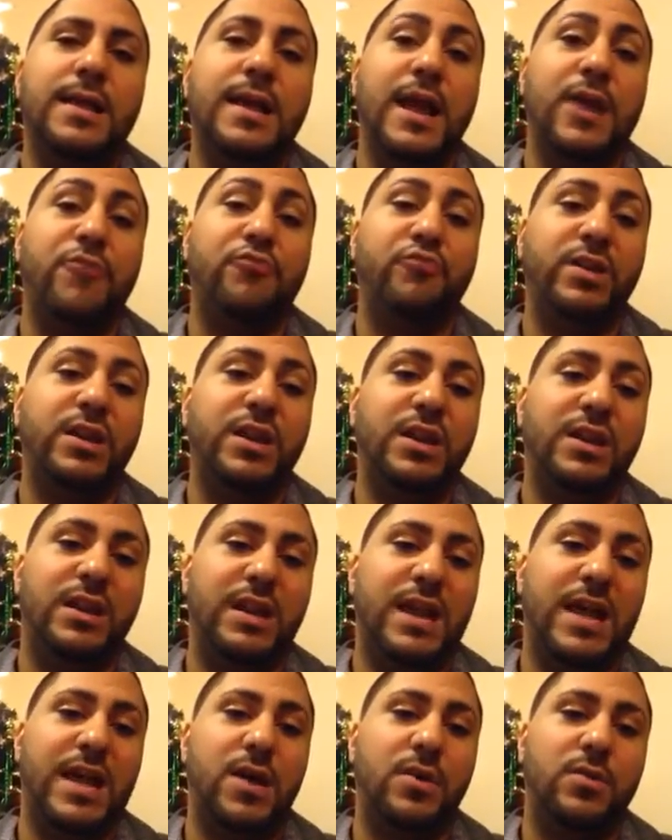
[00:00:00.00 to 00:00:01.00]
I read it
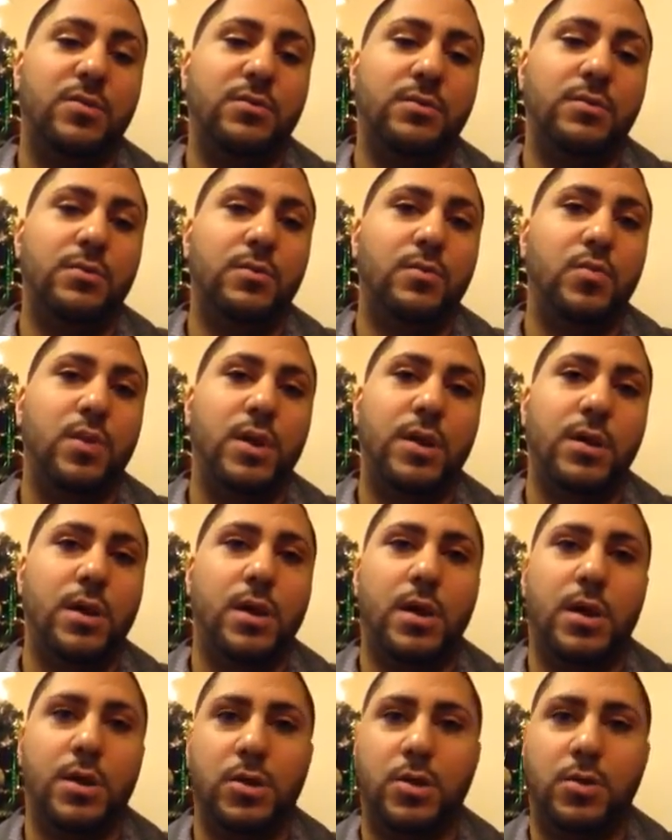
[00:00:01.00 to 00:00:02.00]
aloud. Where
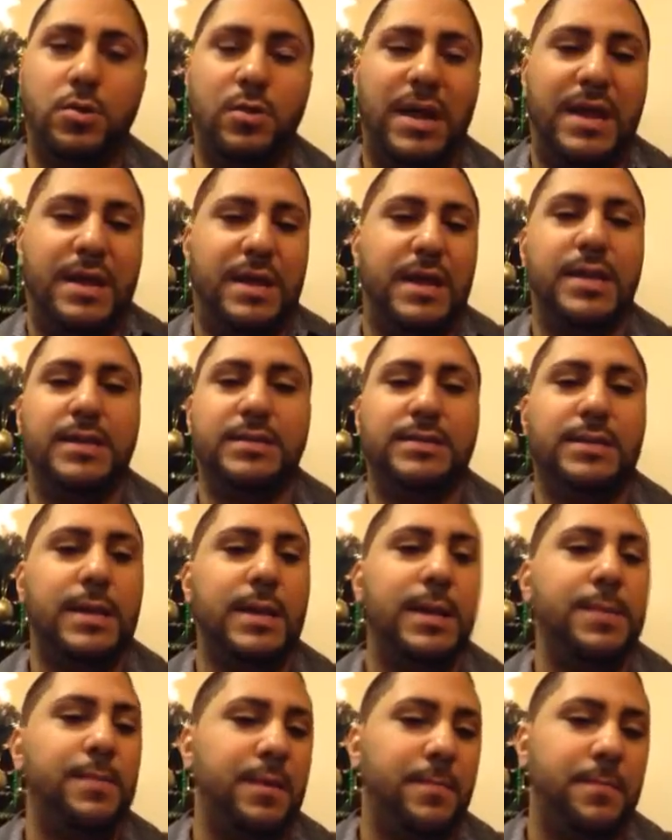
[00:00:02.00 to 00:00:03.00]
at
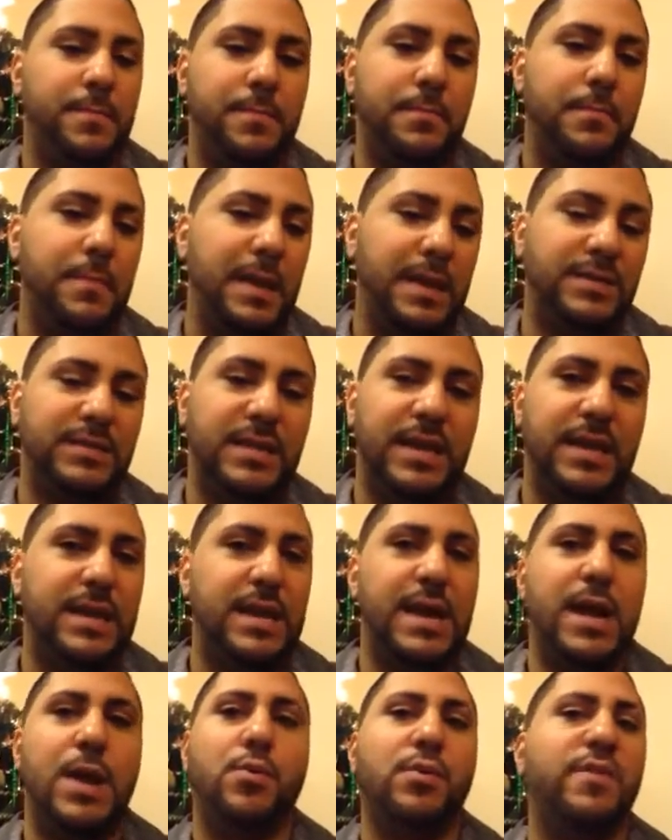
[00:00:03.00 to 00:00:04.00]
nighttime, I may take
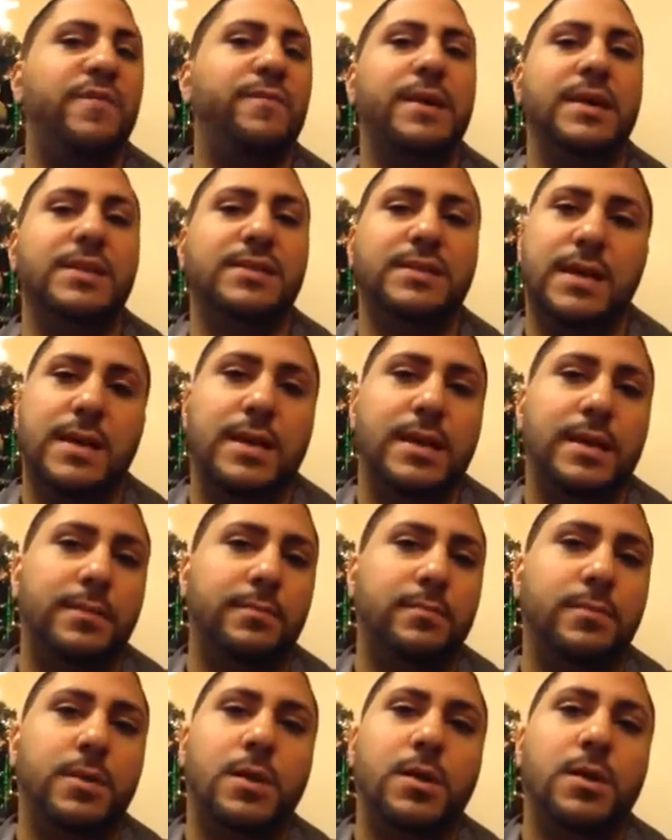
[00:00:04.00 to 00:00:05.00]
an hour of my
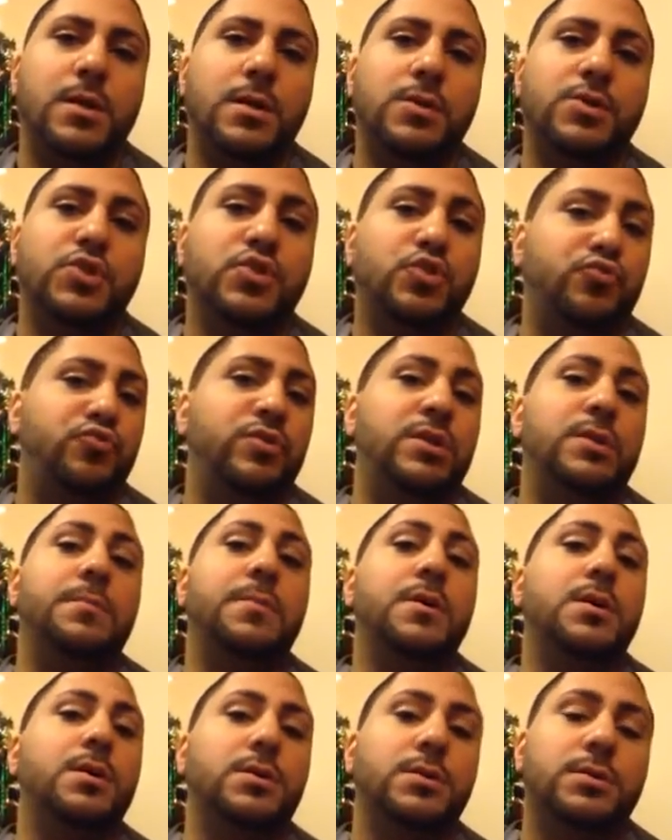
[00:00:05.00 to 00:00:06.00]
time to read a
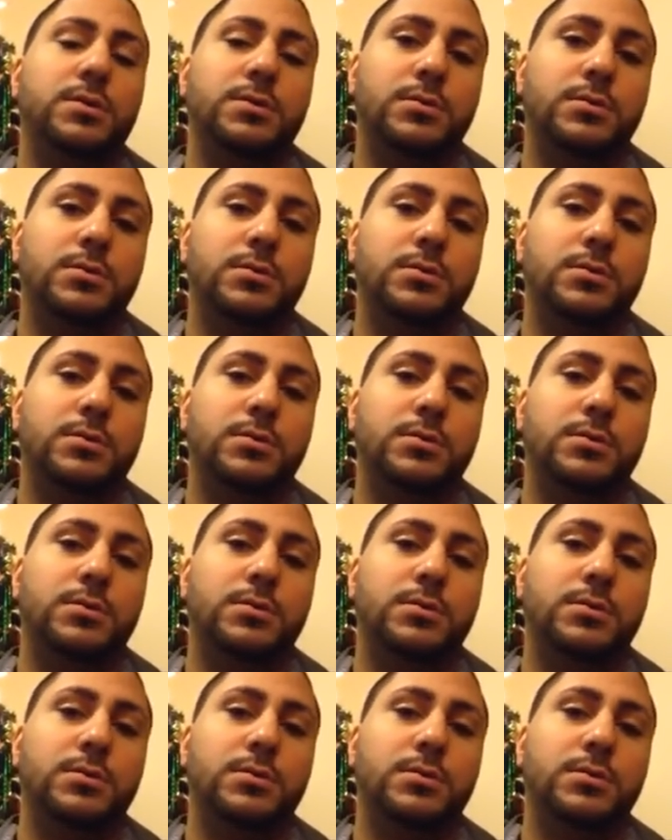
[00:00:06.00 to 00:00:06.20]
book.